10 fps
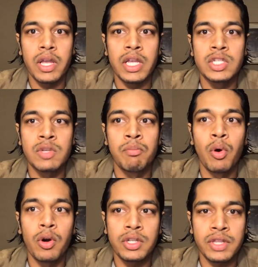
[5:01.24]
it's
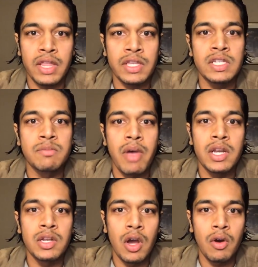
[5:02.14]
important that these
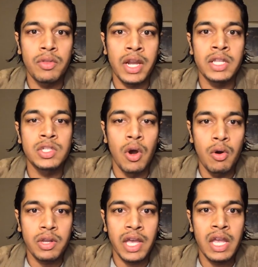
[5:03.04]
men know that it's
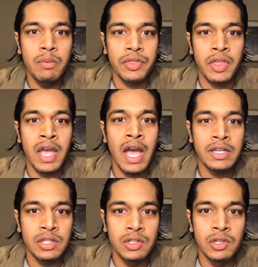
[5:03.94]
okay what they had
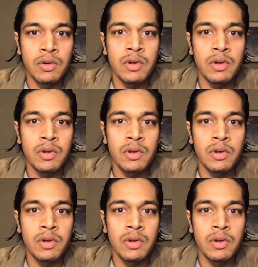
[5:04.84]
to do